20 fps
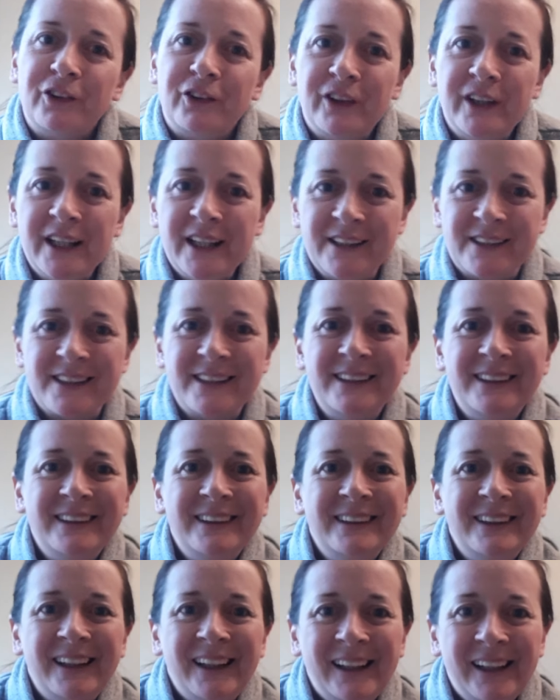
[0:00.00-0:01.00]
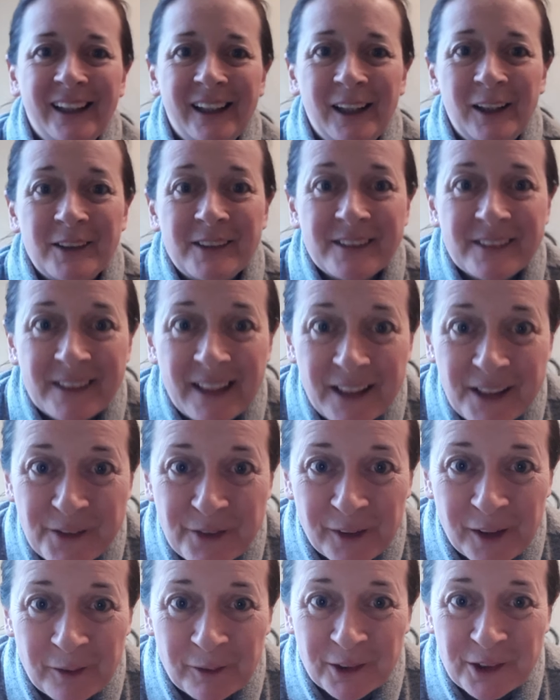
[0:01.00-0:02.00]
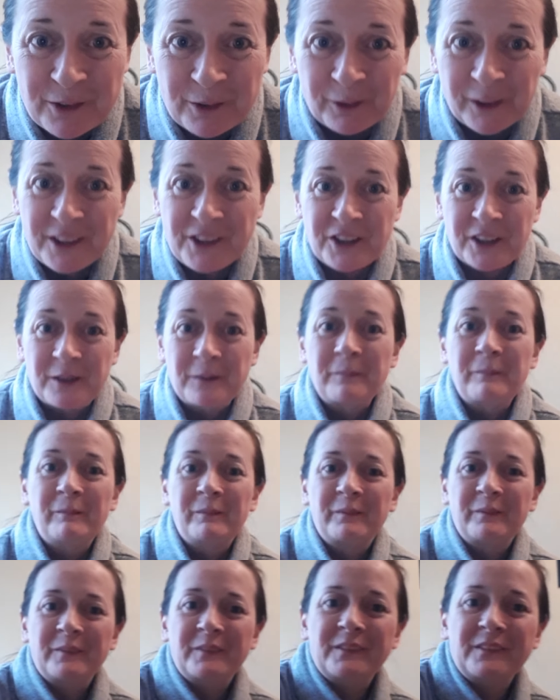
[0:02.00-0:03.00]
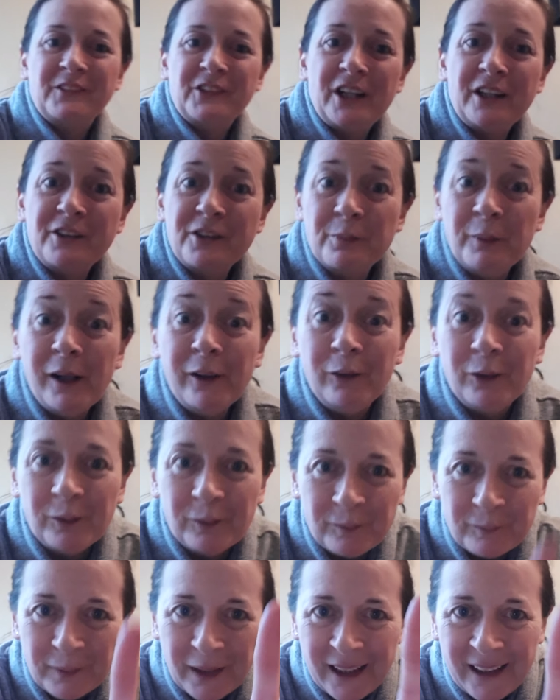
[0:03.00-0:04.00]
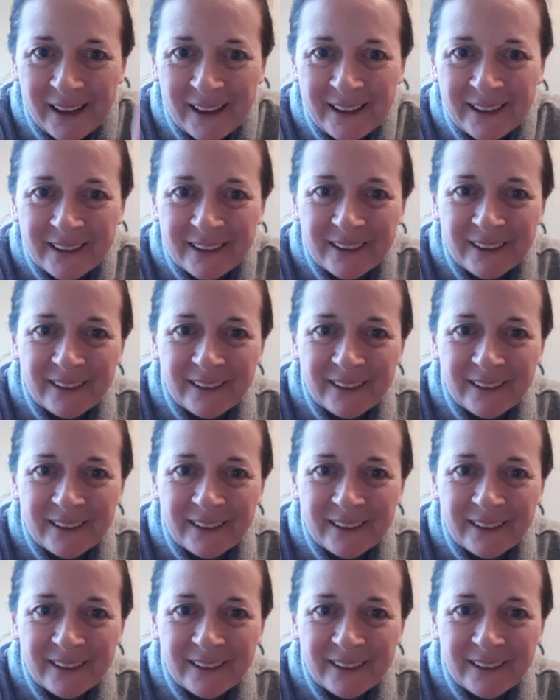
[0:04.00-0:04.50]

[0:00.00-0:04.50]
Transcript: your head. Thanks very much for watching. Chat tomorrow. Bye.